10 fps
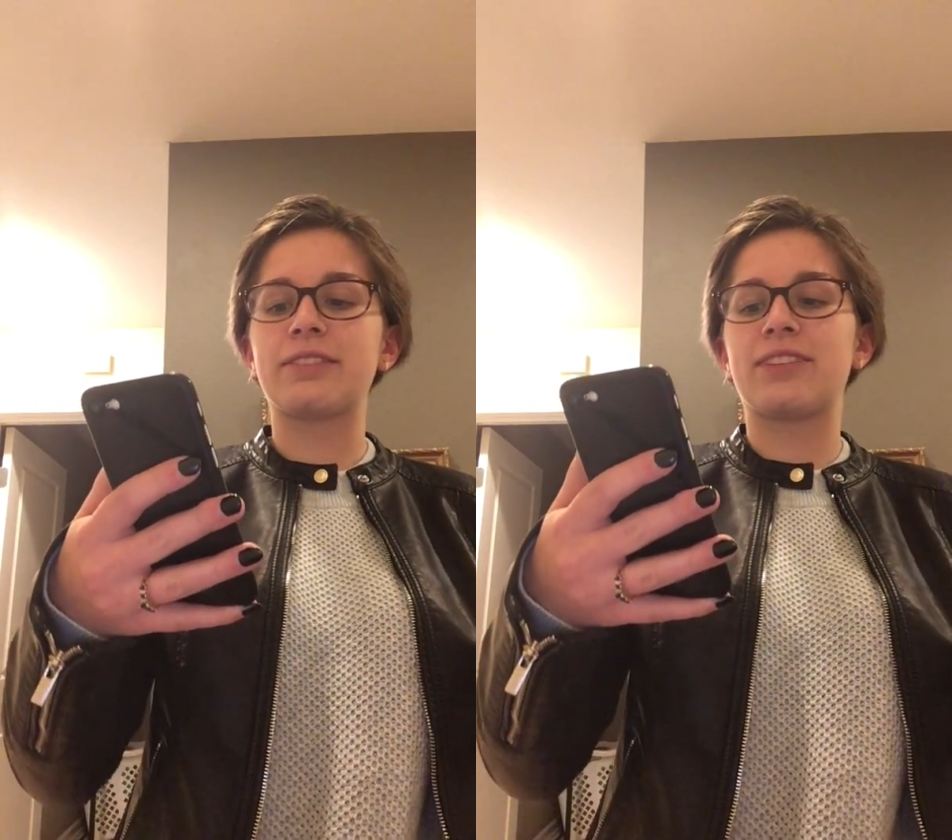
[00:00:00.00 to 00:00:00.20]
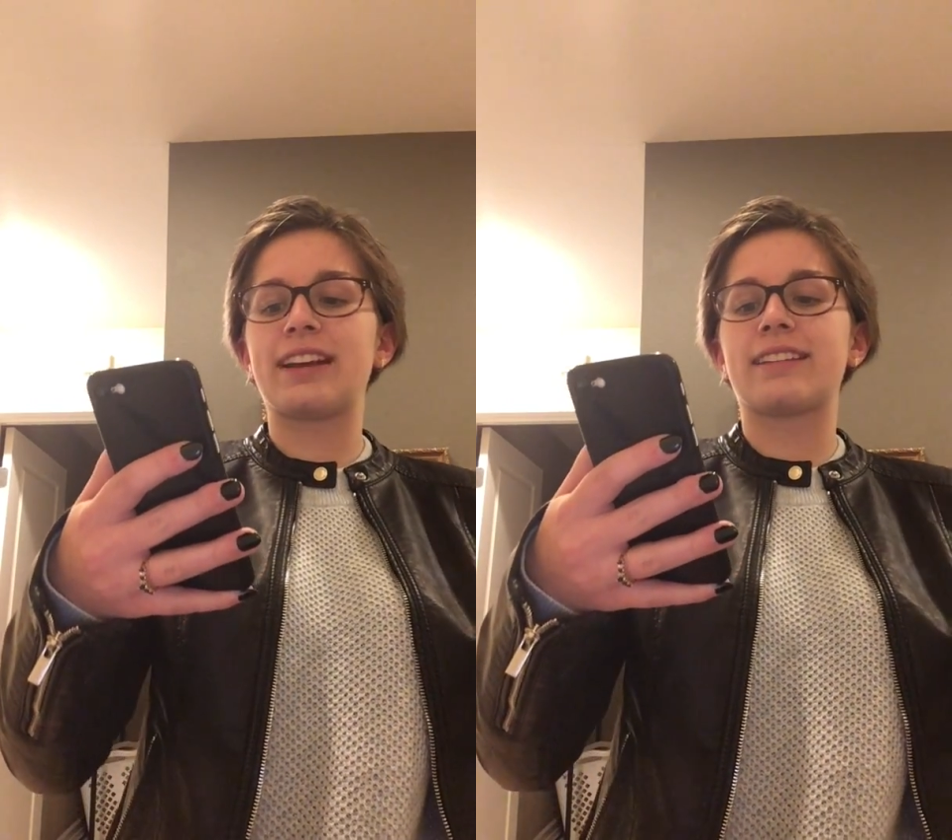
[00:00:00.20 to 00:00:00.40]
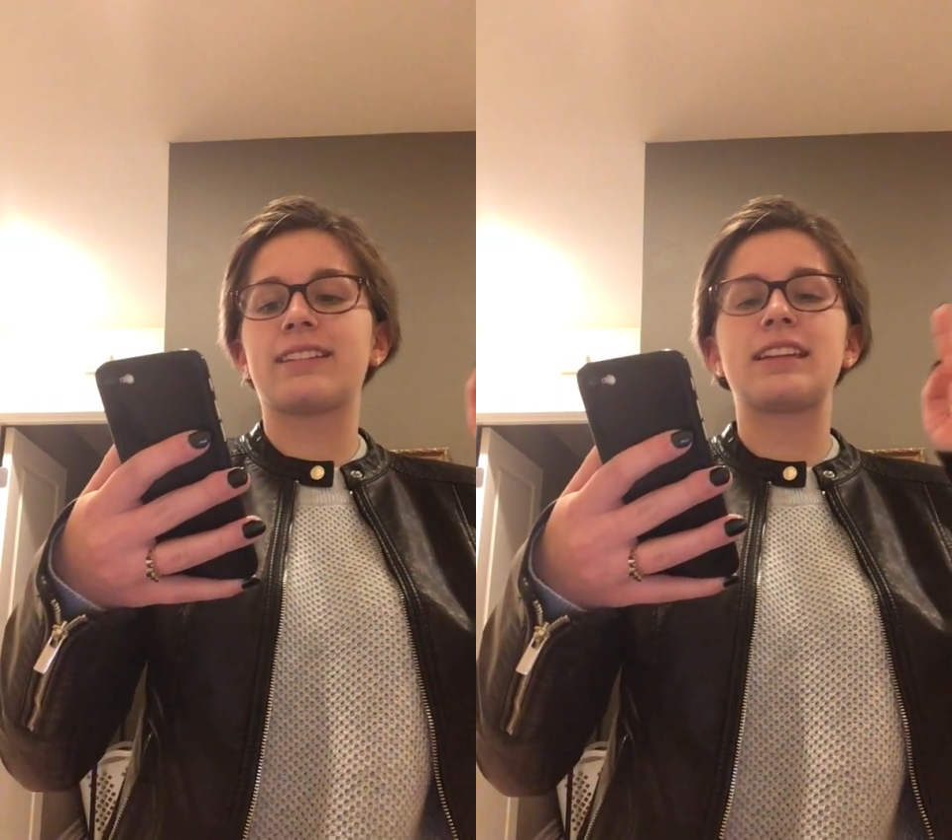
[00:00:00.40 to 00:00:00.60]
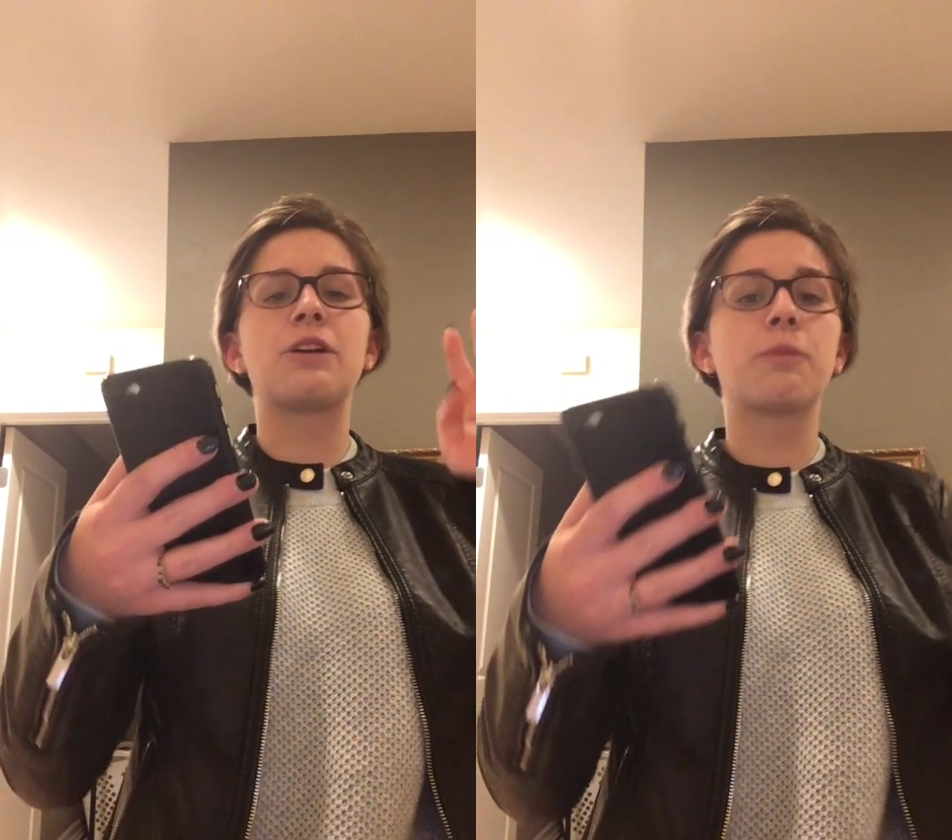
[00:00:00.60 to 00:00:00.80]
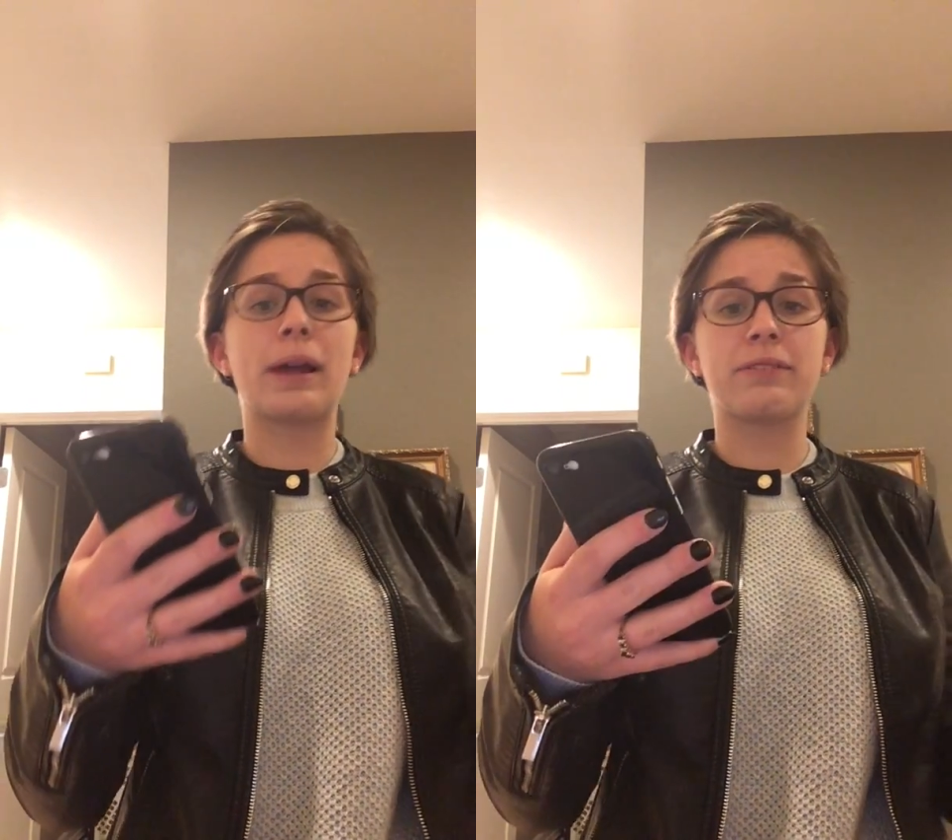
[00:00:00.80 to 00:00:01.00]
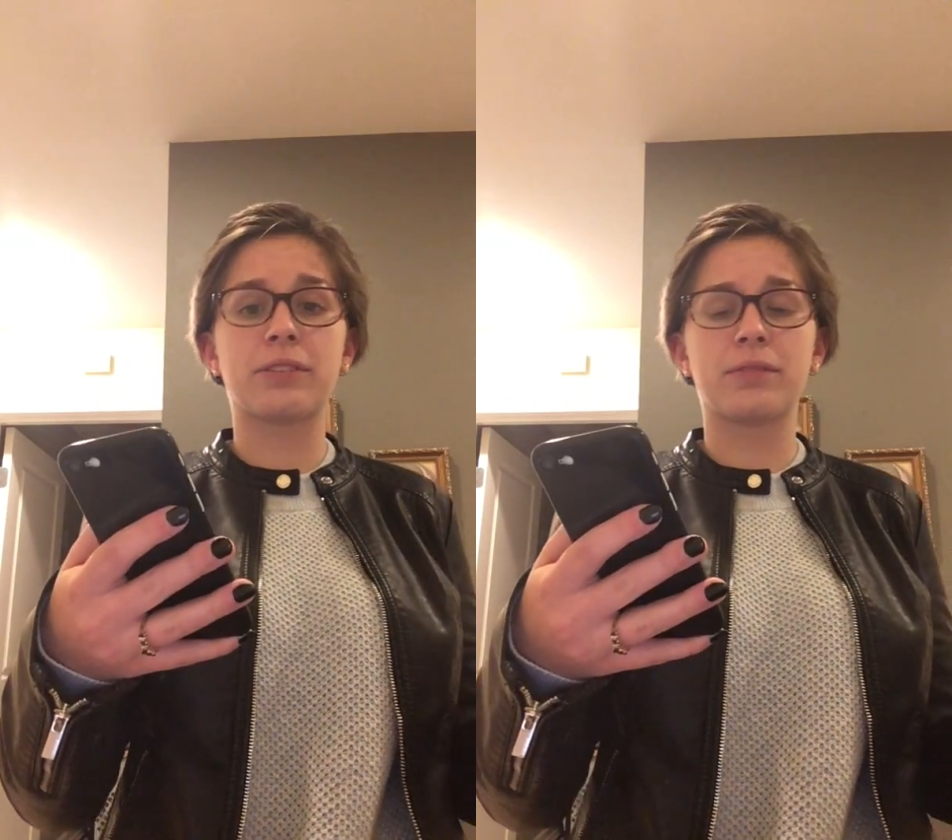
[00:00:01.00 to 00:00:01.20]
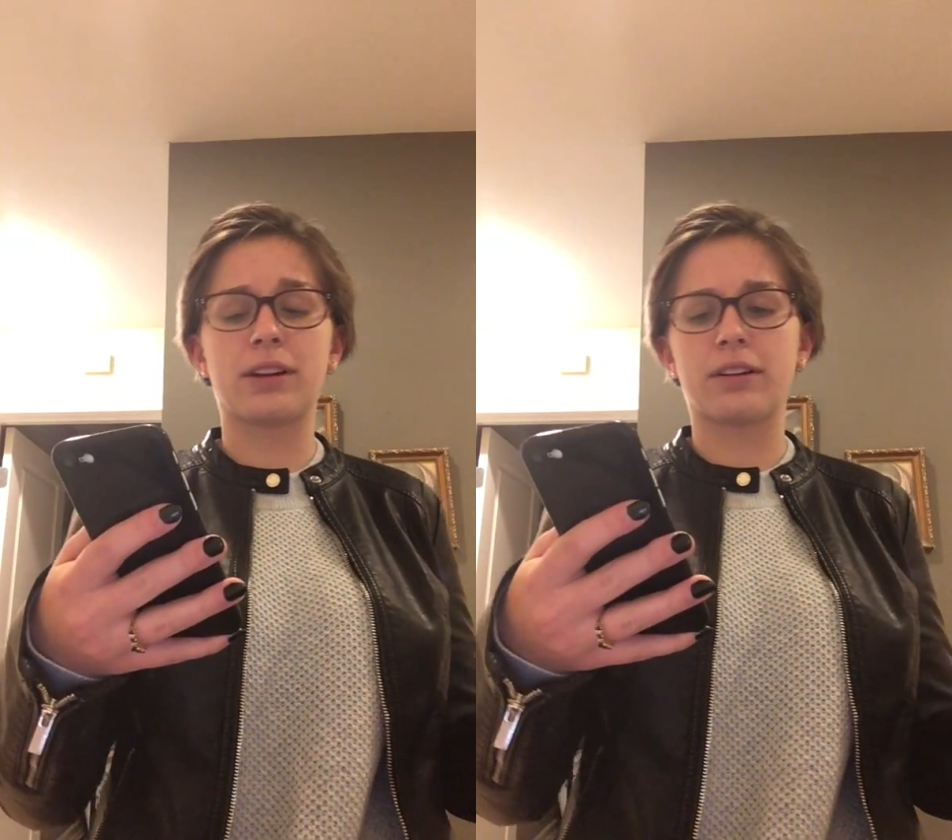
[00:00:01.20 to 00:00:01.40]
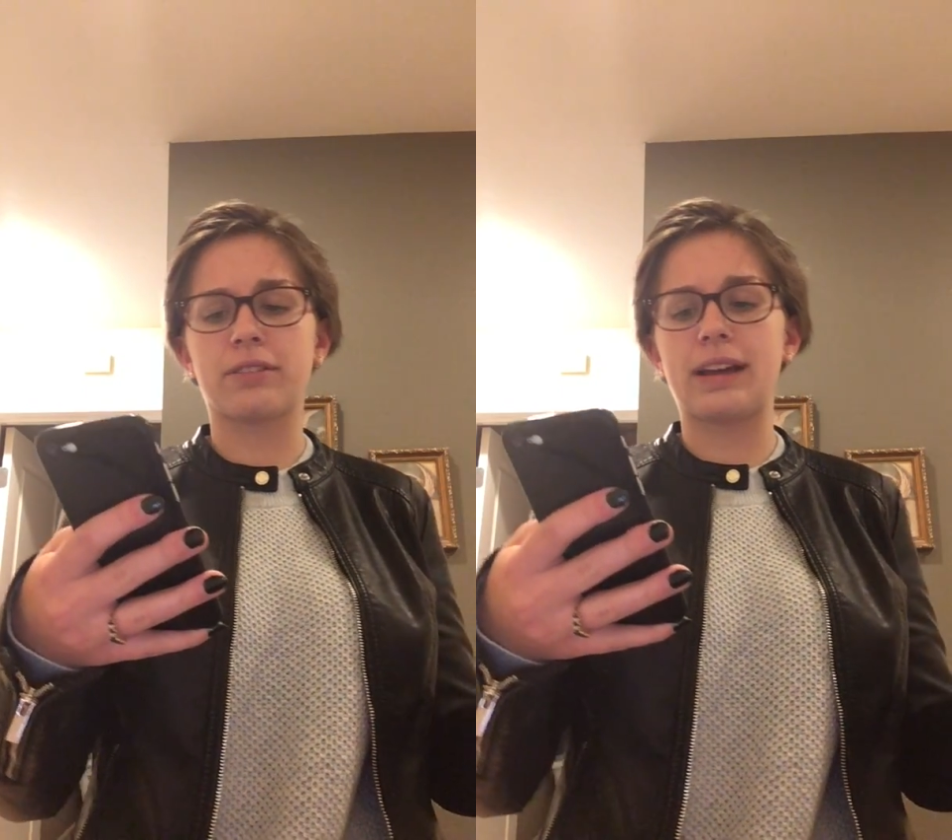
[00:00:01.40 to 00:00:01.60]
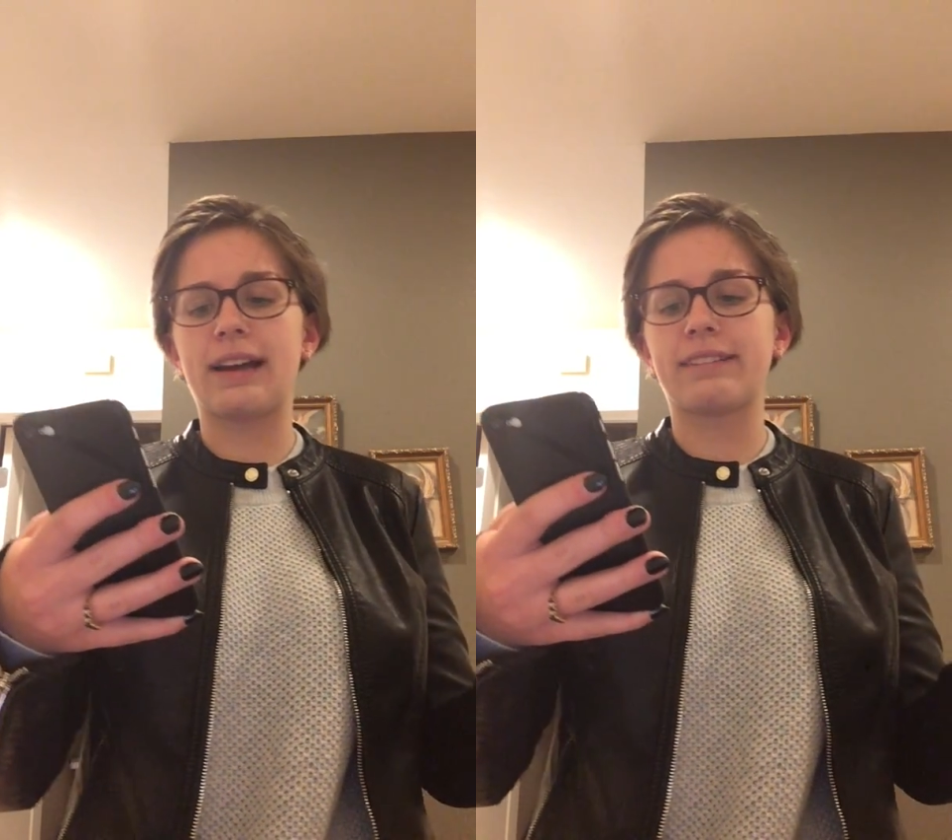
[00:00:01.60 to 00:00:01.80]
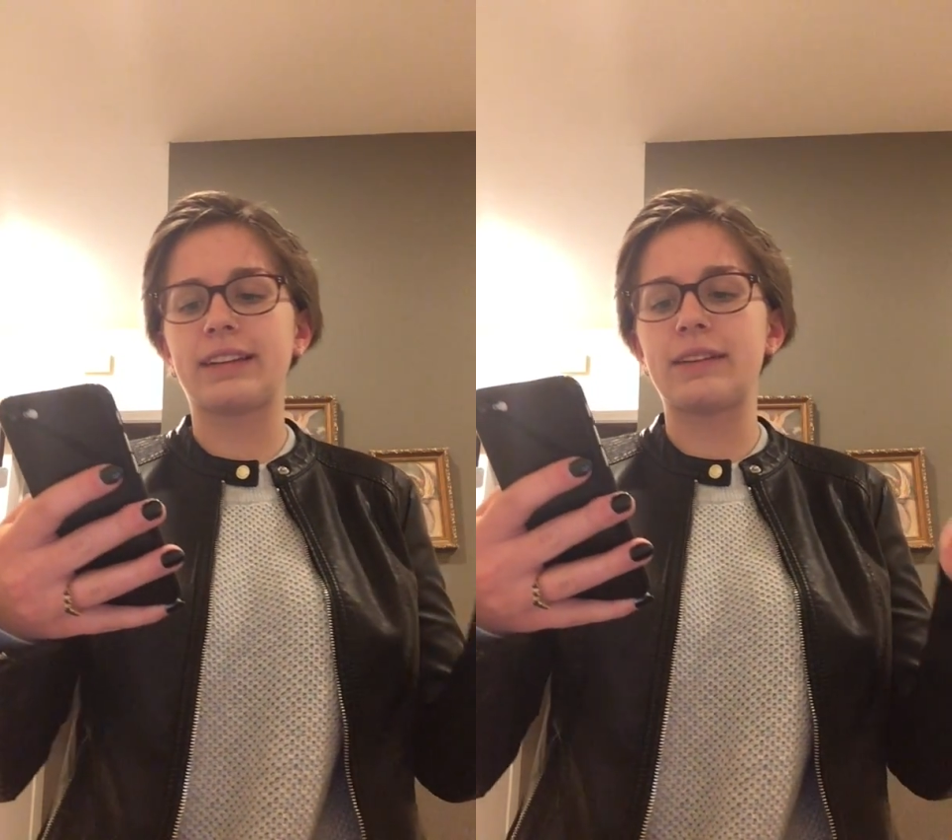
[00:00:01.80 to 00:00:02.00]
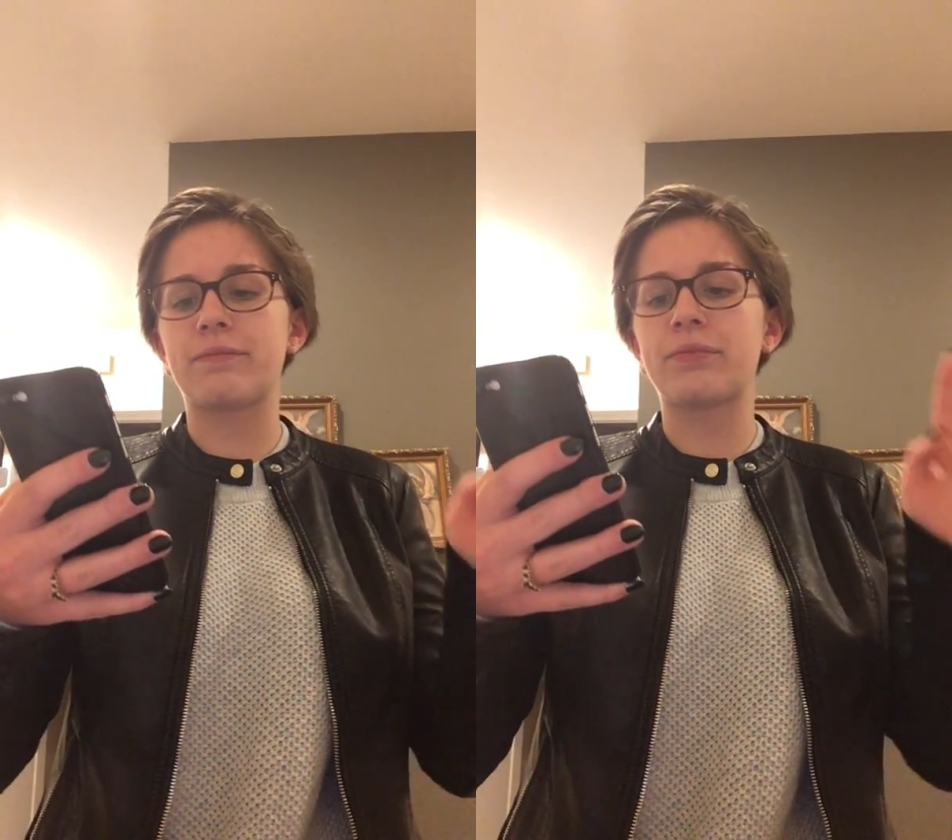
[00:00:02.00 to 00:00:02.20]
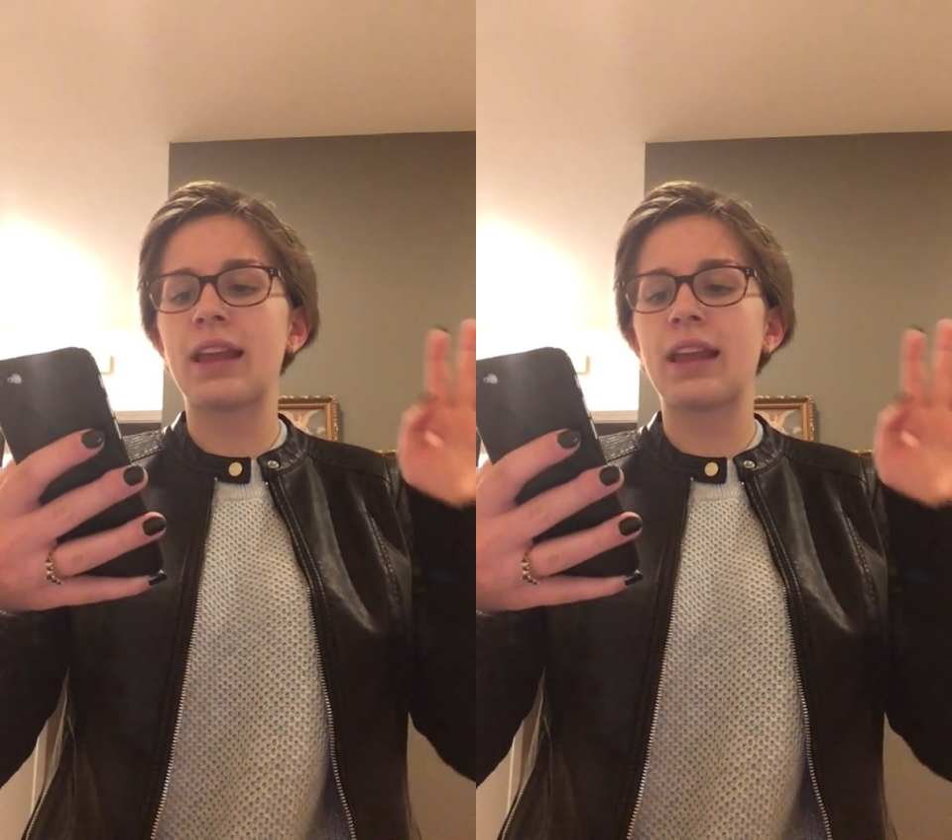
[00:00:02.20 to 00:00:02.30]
fantasy away from dark reality.